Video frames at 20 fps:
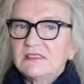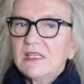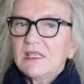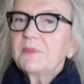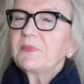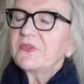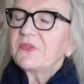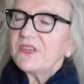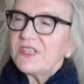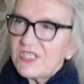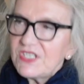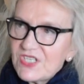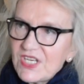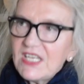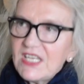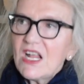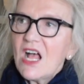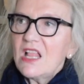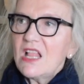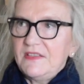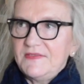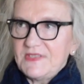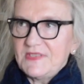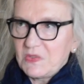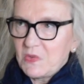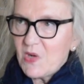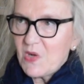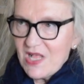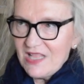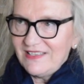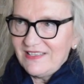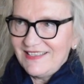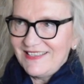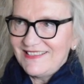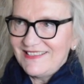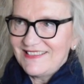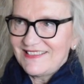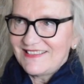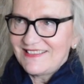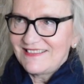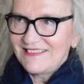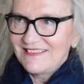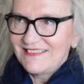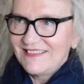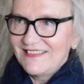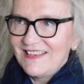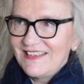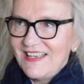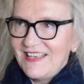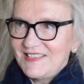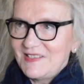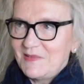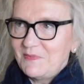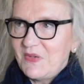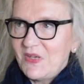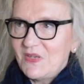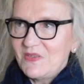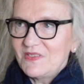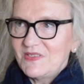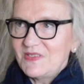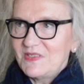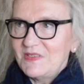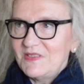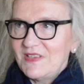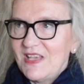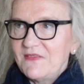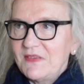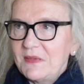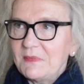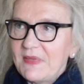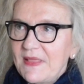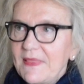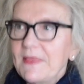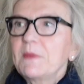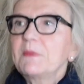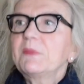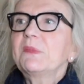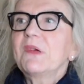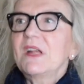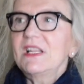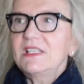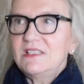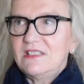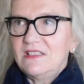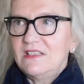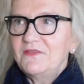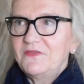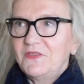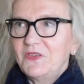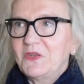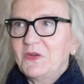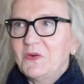appreciate Olive's qualities. Mm. As opposed to having been the brunt of her